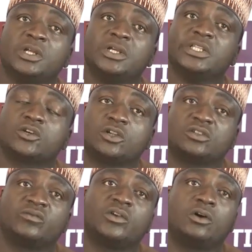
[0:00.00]
in the court
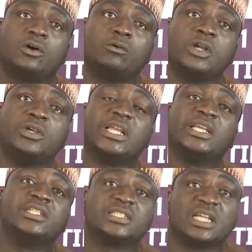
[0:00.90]
of law or when you
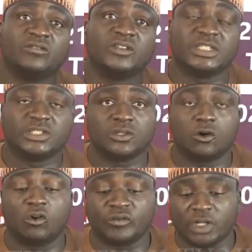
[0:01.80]
engage the services of a